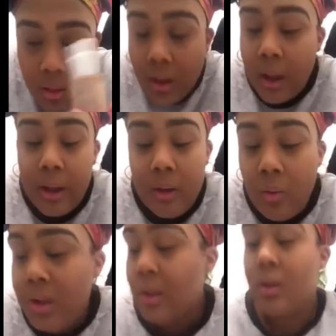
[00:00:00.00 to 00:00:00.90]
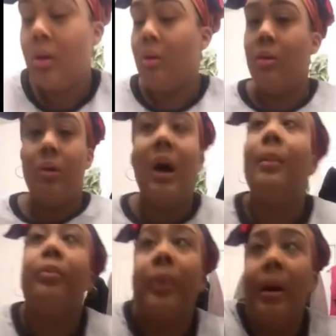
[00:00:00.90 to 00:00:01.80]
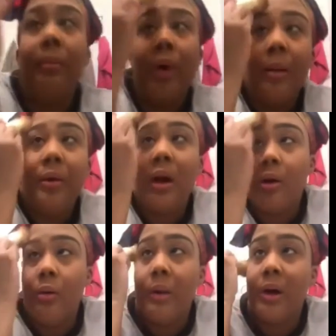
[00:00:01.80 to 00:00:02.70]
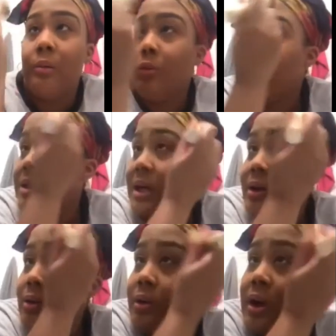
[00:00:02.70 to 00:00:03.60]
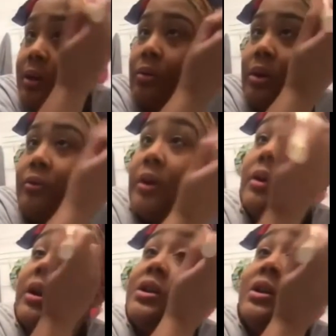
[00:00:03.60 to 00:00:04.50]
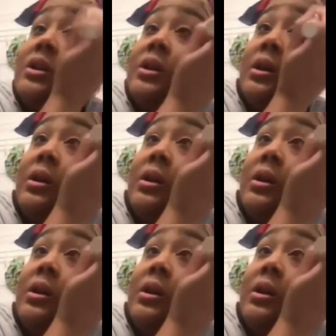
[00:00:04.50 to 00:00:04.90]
Like, once it's gone, I'm probably not going to buy no more because I don't care to wear foundation.